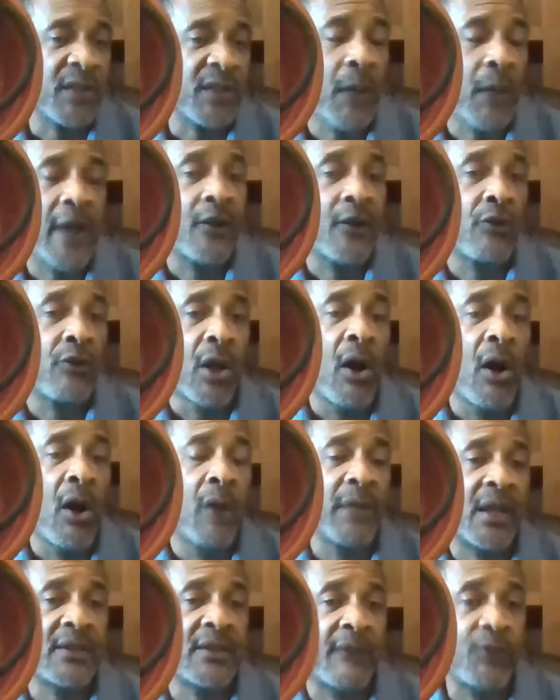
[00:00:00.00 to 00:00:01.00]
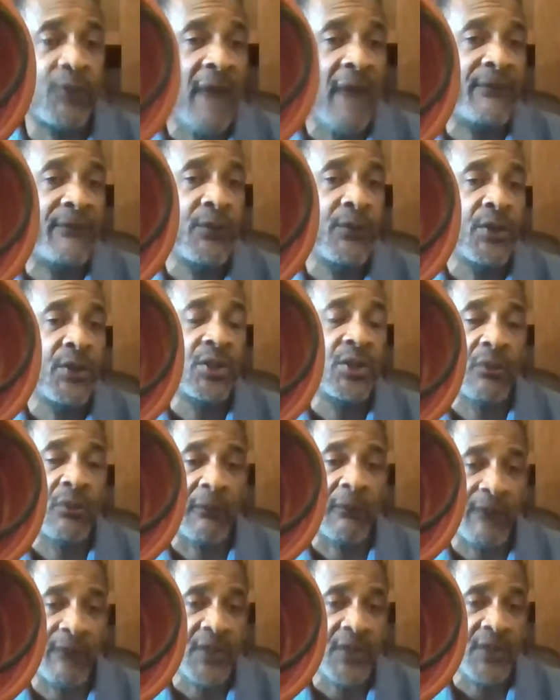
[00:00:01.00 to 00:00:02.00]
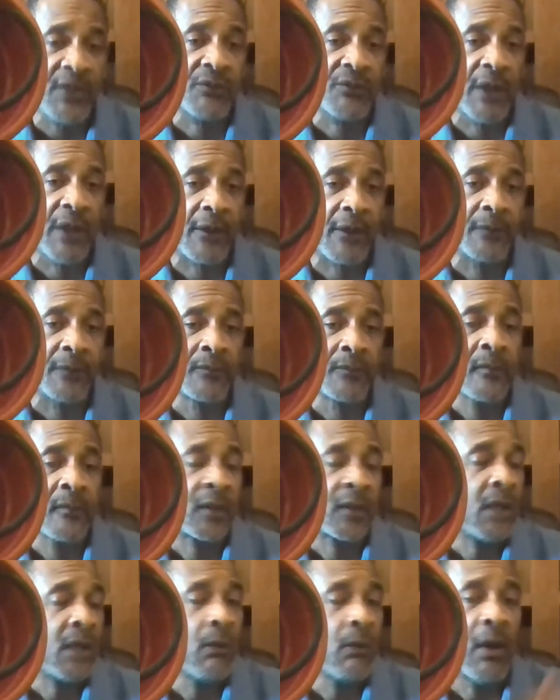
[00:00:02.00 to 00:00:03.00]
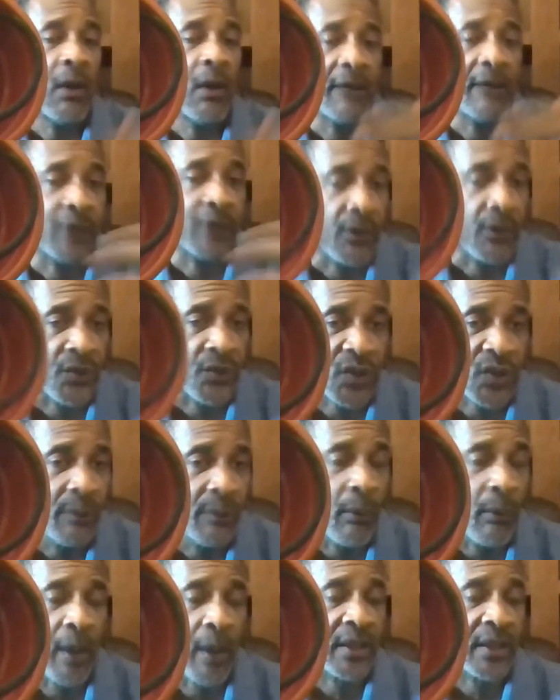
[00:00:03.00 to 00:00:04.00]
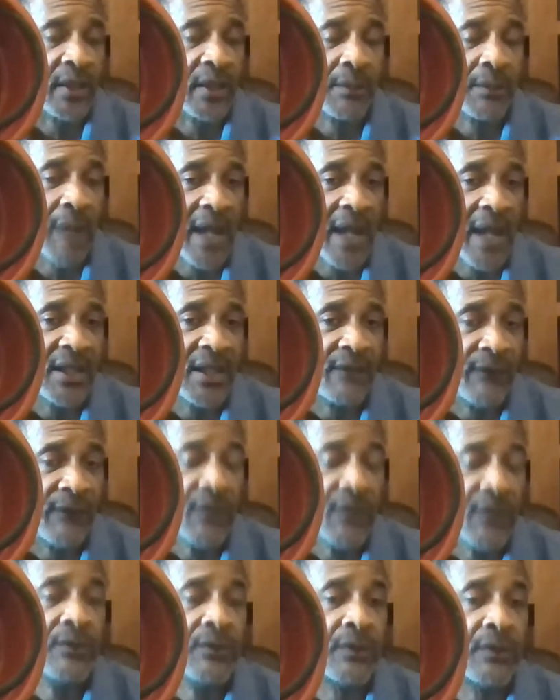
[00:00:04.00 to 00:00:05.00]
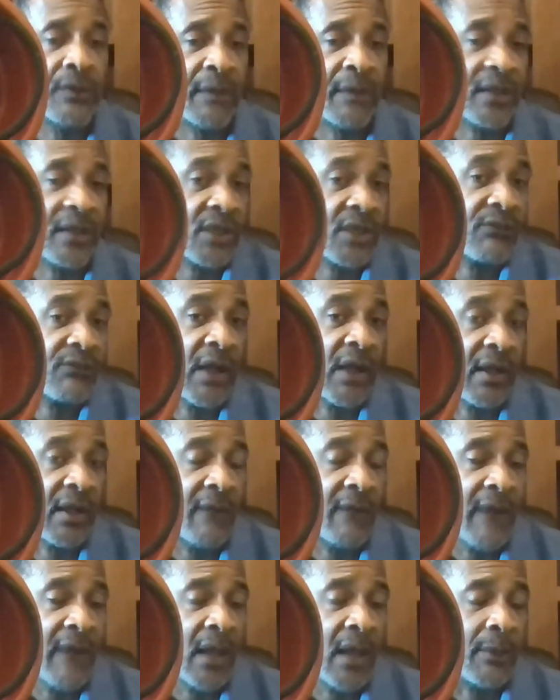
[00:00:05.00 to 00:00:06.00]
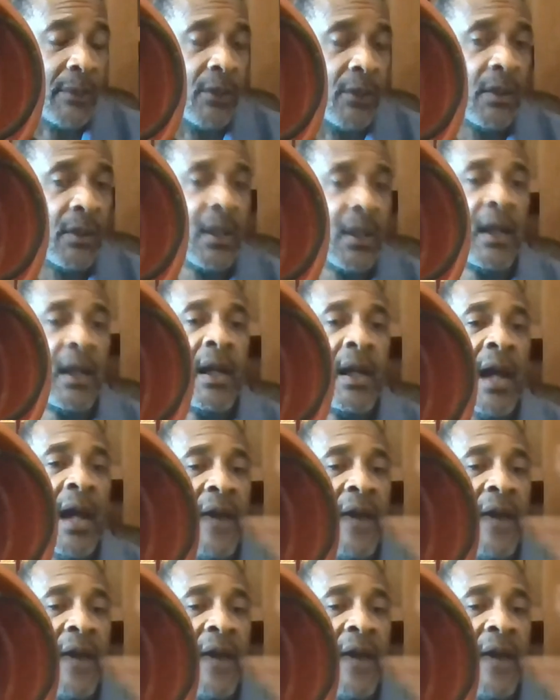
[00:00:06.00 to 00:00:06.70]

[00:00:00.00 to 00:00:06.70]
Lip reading: The reason why they don't grow long, because if you have food in your refrigerator, you won't have to go to the supermarket to buy any food because it's readily available.